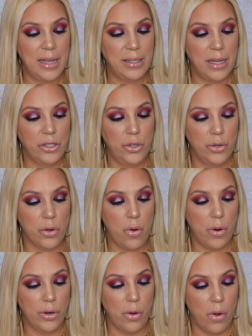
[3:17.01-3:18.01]
It says
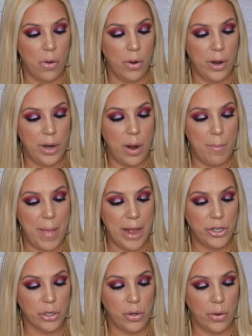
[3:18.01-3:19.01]
Unicorn Horn
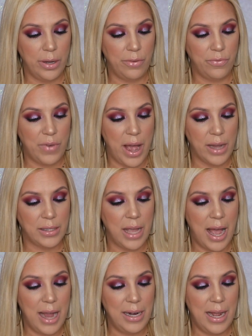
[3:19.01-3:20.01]
Magical Effects
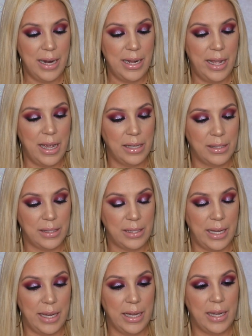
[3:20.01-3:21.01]
Highlighting
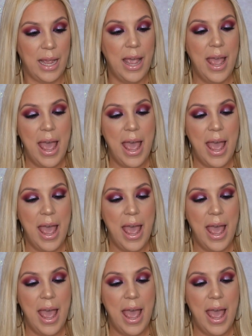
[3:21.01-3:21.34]
Stick.